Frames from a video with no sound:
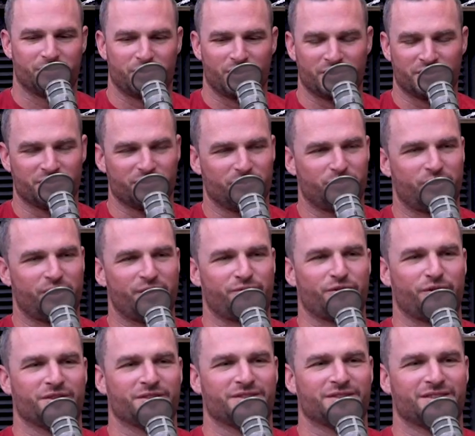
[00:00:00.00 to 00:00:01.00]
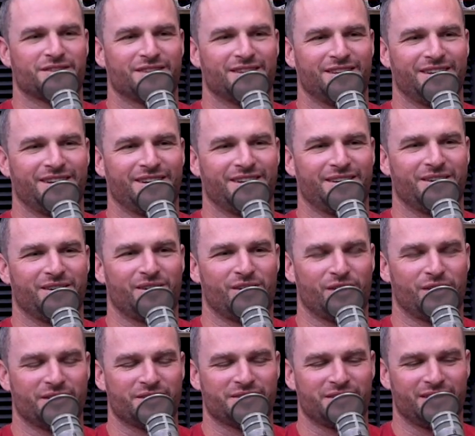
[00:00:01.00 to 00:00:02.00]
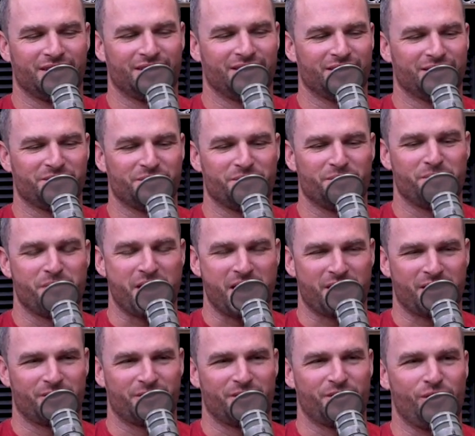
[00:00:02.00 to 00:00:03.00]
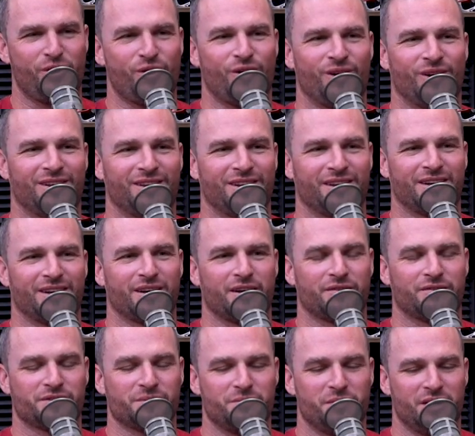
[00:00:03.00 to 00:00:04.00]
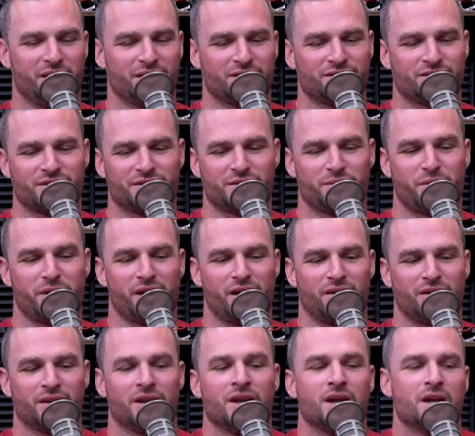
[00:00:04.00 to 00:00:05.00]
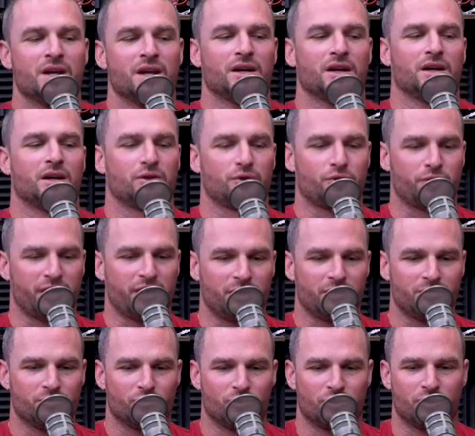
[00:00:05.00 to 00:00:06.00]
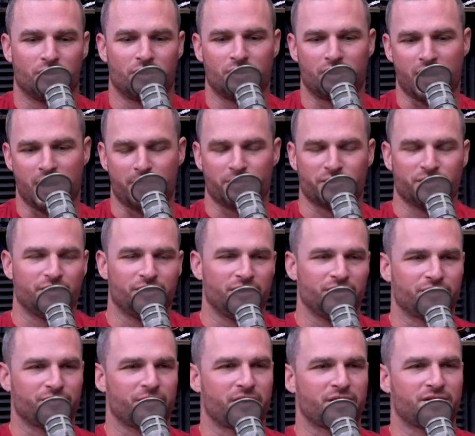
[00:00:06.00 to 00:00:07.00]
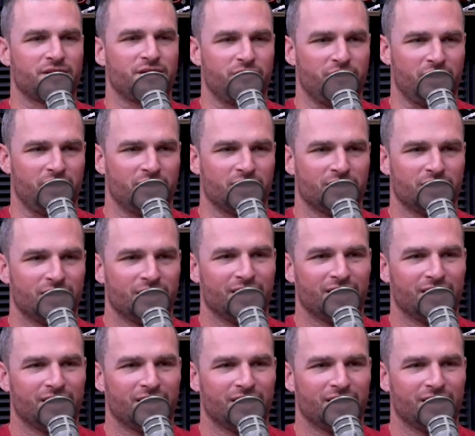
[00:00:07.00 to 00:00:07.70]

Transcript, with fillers: your personal preference. Like, it, honestly, it doesn't matter at all. Like, sure. uh, to me, it's just about uh, creating more opportunities for activity.